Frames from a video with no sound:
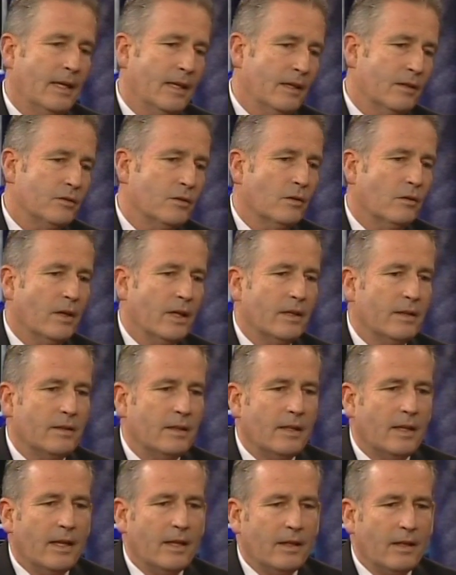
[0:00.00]
And so
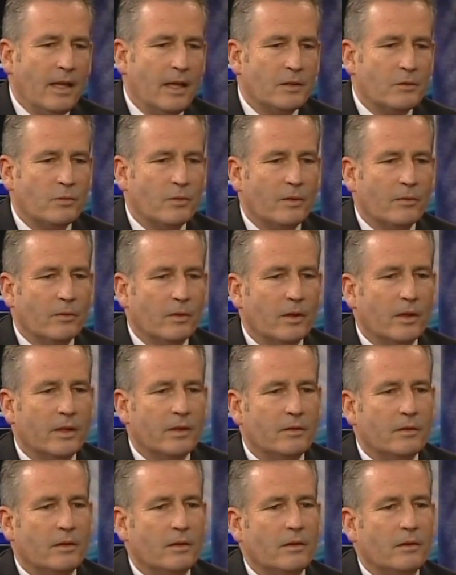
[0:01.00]
that's what
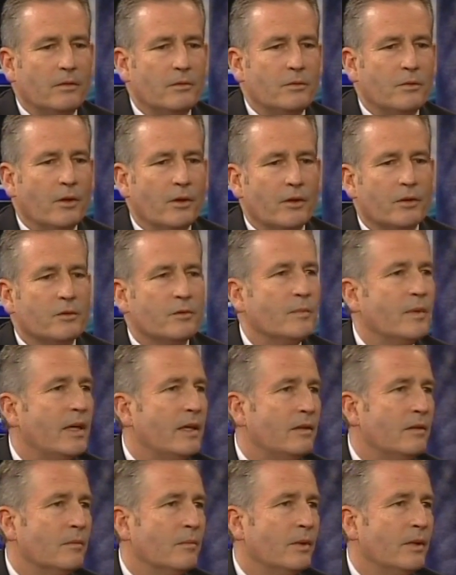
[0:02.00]
really triggers
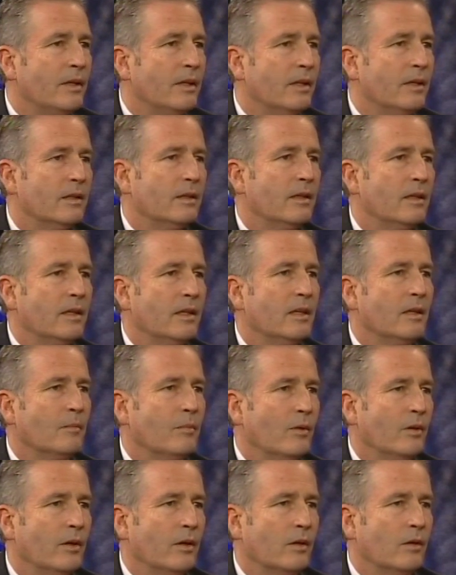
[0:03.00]
me to be in the
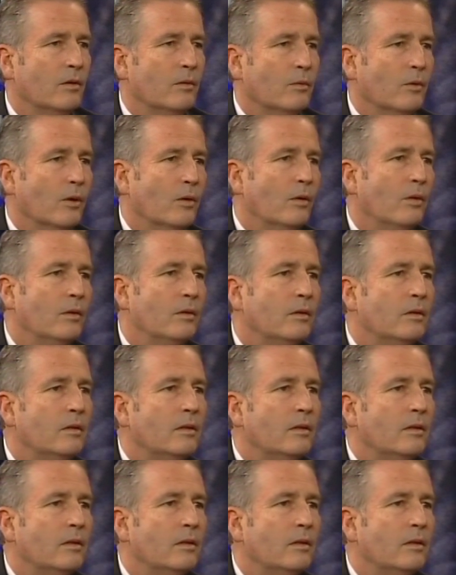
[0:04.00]
political role.